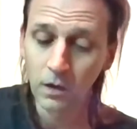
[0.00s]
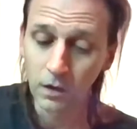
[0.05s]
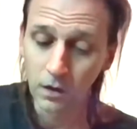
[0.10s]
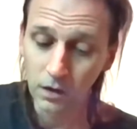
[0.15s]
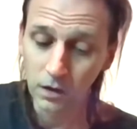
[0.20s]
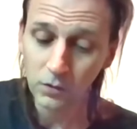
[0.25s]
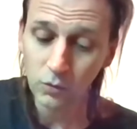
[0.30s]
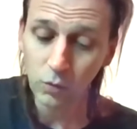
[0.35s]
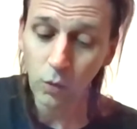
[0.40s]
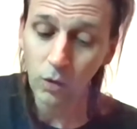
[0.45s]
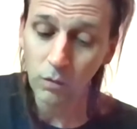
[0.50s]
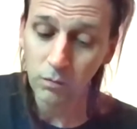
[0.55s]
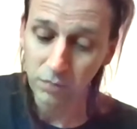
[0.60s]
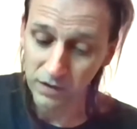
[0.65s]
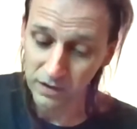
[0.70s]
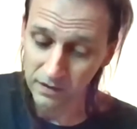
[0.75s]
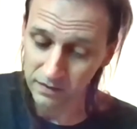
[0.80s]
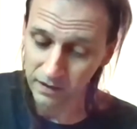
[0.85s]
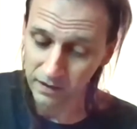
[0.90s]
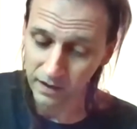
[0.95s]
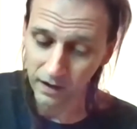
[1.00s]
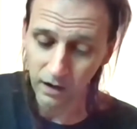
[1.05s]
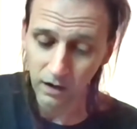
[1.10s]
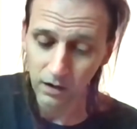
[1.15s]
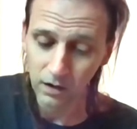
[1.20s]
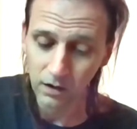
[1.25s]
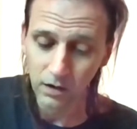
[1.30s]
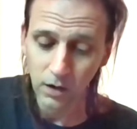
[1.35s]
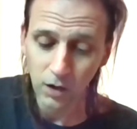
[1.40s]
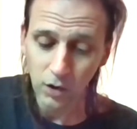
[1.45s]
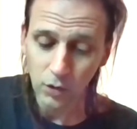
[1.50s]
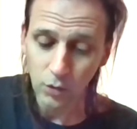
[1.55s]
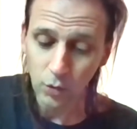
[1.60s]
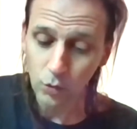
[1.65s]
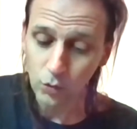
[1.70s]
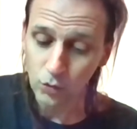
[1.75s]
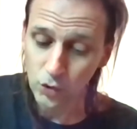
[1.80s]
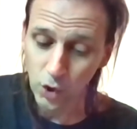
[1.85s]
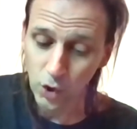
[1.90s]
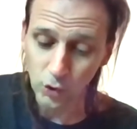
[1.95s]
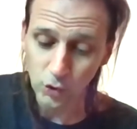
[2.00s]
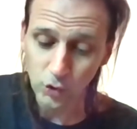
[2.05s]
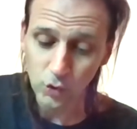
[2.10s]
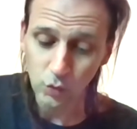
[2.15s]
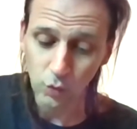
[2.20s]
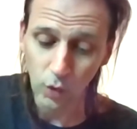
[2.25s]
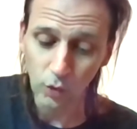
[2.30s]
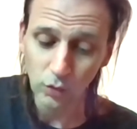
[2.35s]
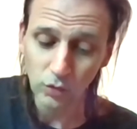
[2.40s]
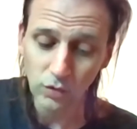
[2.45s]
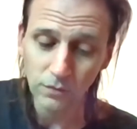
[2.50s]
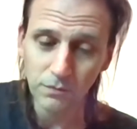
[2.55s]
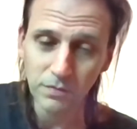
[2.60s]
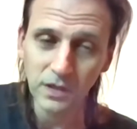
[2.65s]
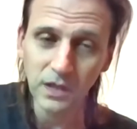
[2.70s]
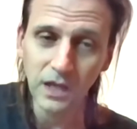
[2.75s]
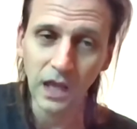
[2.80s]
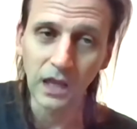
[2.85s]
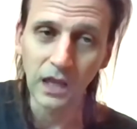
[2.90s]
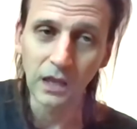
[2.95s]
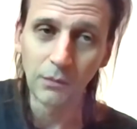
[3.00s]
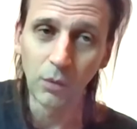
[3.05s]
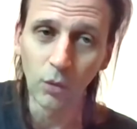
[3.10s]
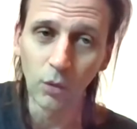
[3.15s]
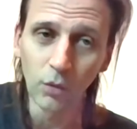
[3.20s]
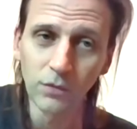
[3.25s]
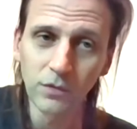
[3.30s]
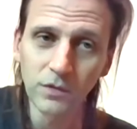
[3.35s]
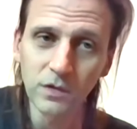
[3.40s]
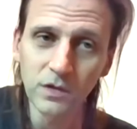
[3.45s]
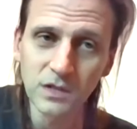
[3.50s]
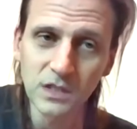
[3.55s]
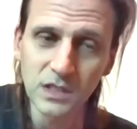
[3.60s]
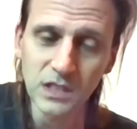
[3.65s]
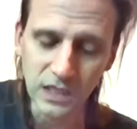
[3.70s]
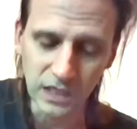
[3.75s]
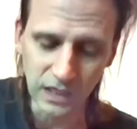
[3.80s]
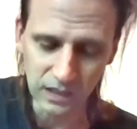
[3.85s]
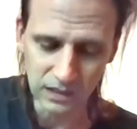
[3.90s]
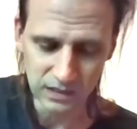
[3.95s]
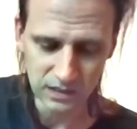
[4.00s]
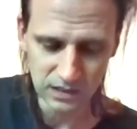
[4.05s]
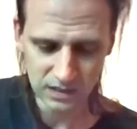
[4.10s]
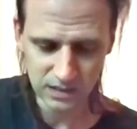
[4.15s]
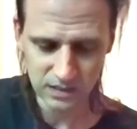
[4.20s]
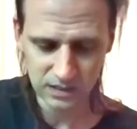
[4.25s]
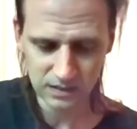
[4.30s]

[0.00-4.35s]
It will be there. You just won't be able to see it.